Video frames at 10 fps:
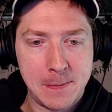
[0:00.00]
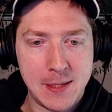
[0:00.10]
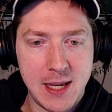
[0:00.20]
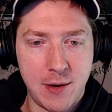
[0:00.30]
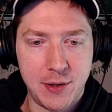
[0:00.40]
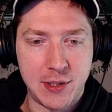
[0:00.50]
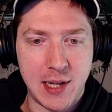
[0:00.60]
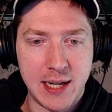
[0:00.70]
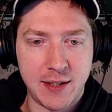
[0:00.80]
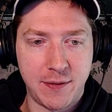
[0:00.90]
Yeah, there's
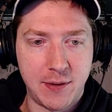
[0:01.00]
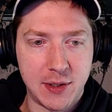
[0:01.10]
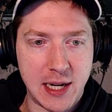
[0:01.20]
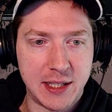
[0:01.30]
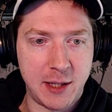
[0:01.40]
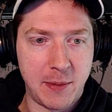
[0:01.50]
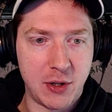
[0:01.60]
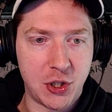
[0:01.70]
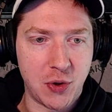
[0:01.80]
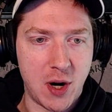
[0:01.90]
lots of them that
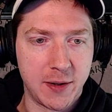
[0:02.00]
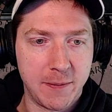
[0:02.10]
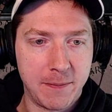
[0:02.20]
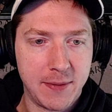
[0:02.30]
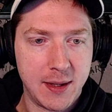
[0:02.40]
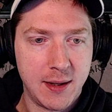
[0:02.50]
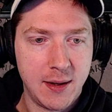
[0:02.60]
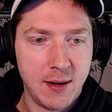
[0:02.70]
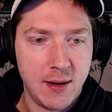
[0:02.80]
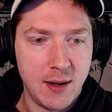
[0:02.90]
are strong.
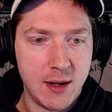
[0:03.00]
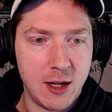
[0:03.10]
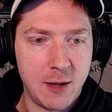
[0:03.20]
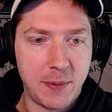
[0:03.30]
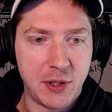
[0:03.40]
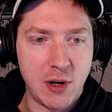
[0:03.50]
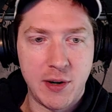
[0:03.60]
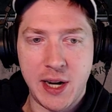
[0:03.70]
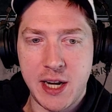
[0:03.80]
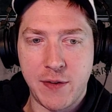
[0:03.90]
But there
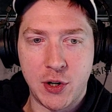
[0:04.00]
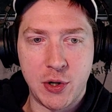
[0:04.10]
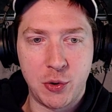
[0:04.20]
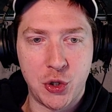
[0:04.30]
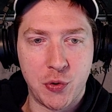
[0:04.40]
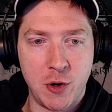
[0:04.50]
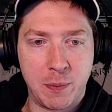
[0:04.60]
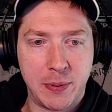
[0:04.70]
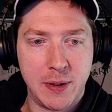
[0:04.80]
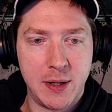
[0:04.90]
aren't any of our culture group.
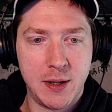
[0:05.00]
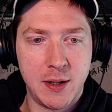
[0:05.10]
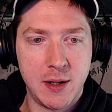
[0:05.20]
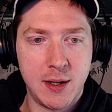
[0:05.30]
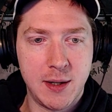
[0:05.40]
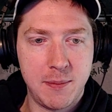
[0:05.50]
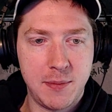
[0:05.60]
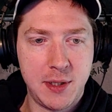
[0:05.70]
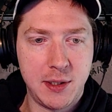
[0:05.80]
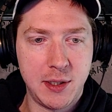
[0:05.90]
Yeah,
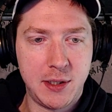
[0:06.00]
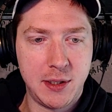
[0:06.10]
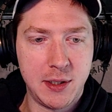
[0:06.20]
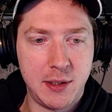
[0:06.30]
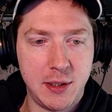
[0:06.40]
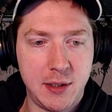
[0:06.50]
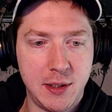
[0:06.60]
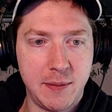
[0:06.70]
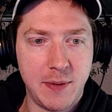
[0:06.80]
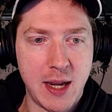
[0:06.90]

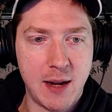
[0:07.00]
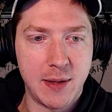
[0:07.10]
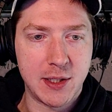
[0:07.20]
that's